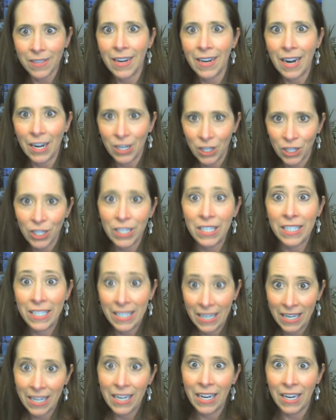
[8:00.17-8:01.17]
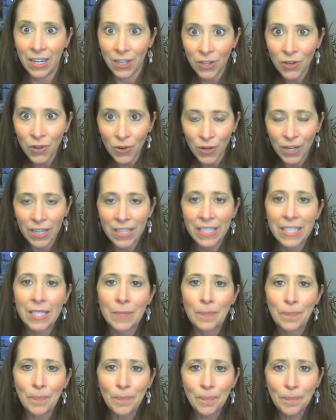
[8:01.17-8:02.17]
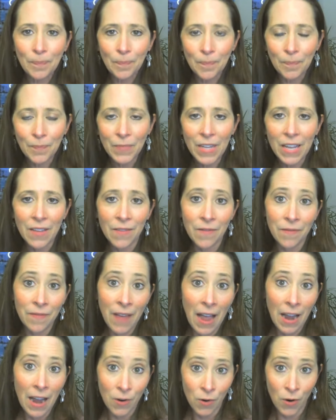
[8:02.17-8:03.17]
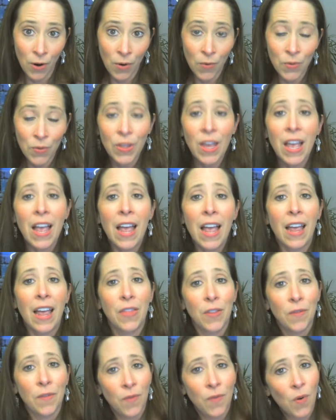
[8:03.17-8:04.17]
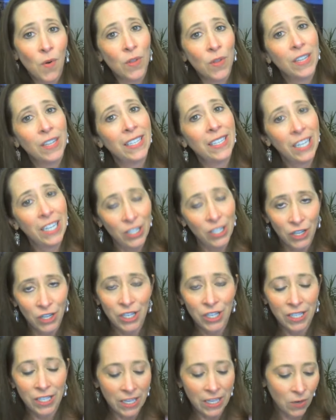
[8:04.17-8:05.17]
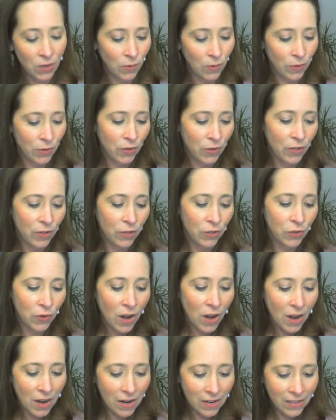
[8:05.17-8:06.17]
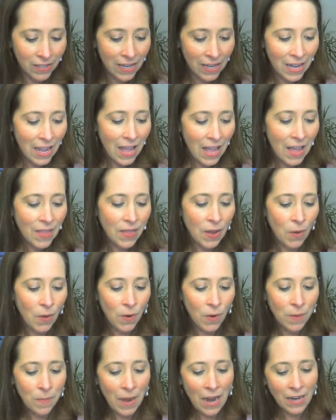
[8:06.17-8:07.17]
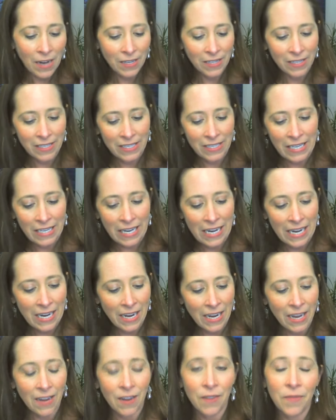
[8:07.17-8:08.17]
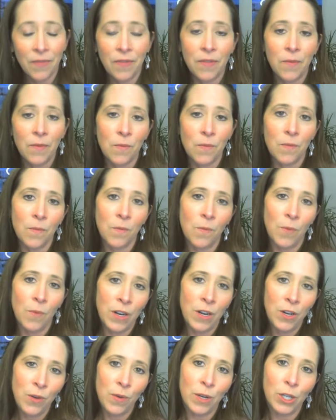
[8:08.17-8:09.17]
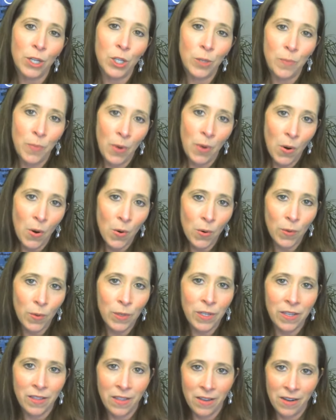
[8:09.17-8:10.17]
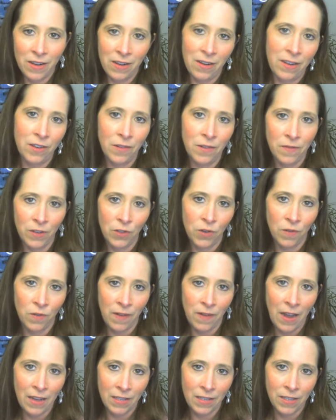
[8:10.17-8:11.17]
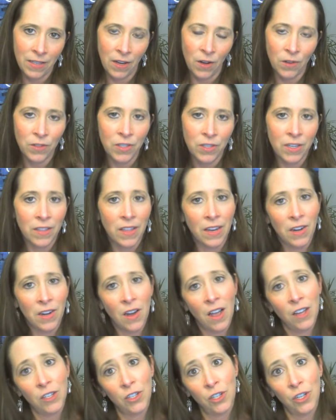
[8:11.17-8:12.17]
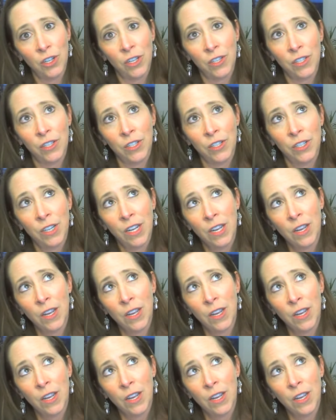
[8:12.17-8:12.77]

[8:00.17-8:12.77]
that actually did increase fat growth and the four that did it just as equal to the drugs, they went back to see if when you exposed the individual fat cells, did they not just